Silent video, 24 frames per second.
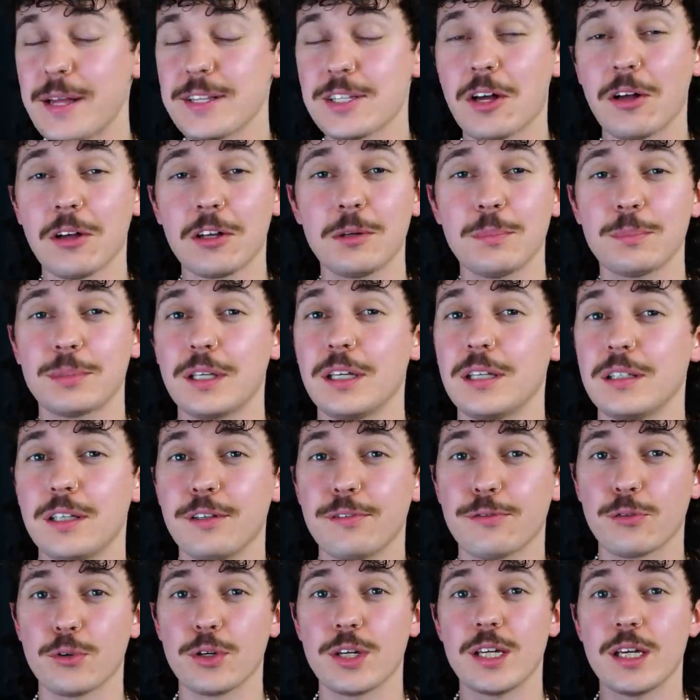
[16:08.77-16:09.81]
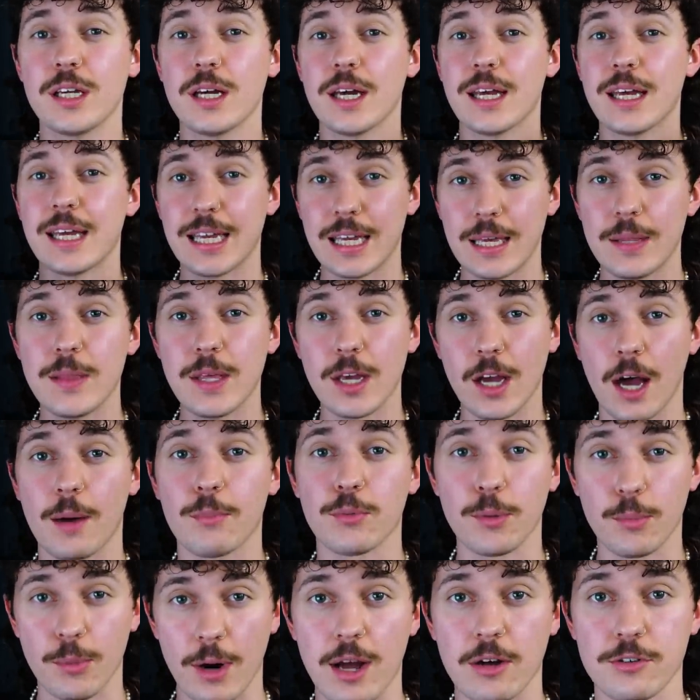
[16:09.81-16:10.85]
And that's all completely free in the
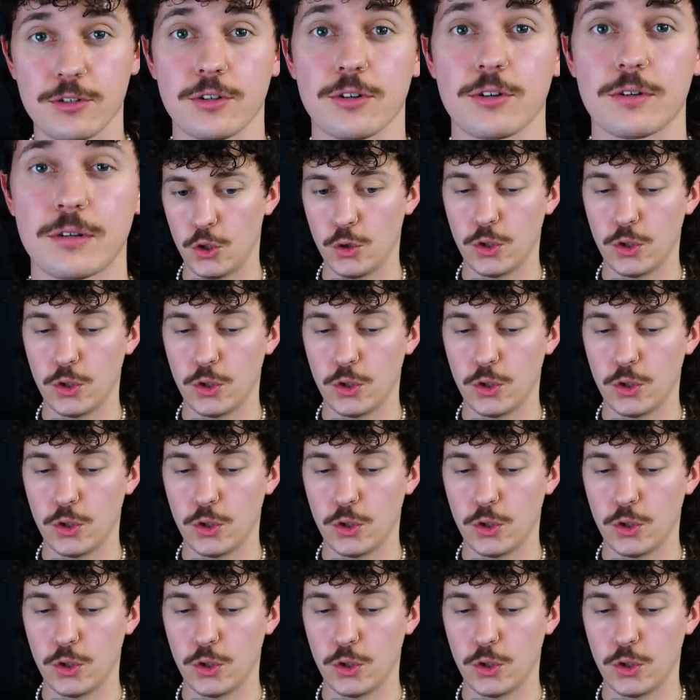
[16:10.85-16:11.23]
Opera browser.